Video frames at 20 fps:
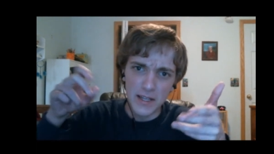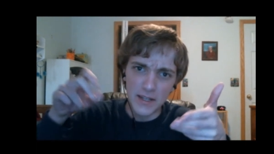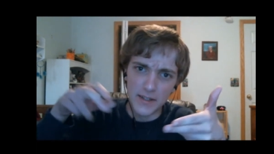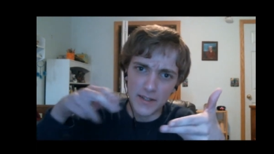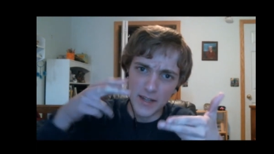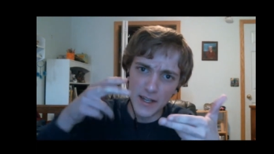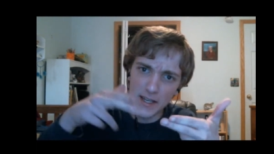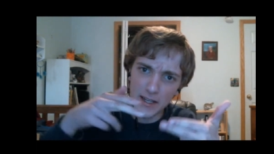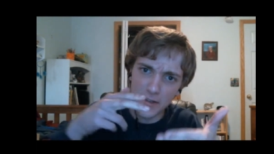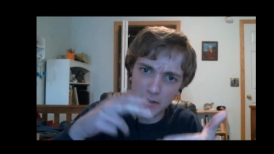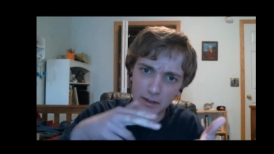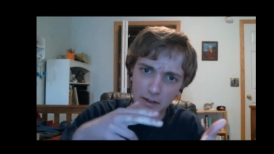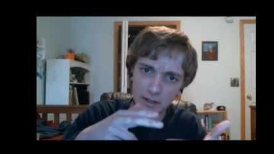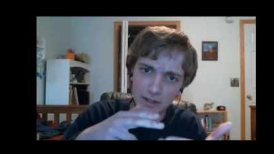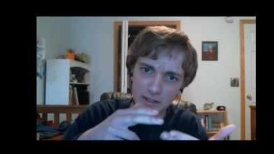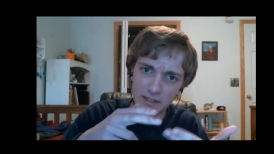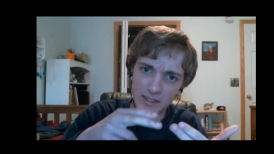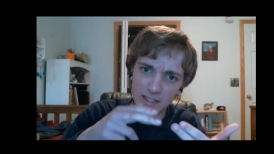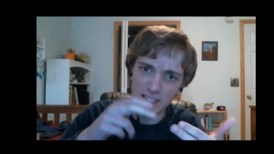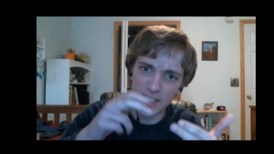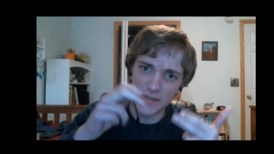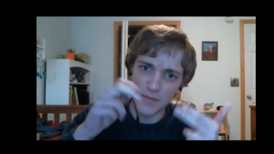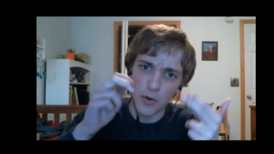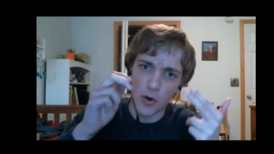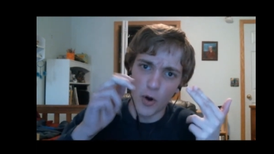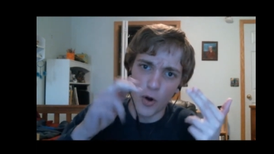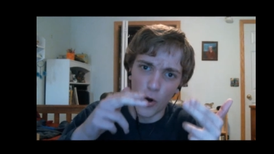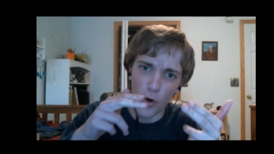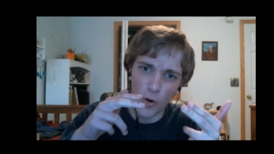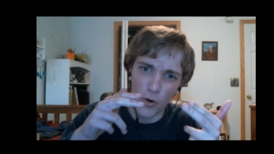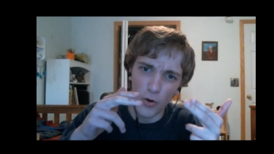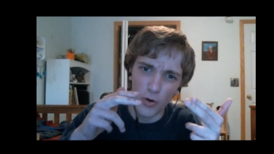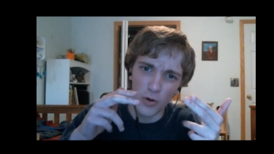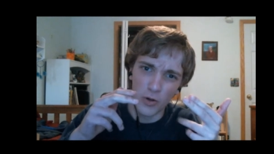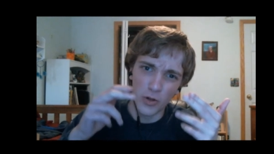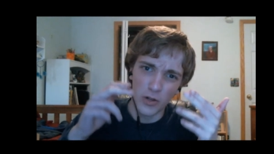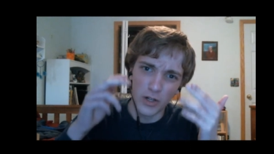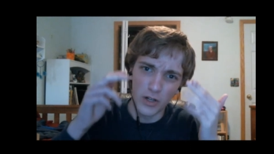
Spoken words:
digs a deep hole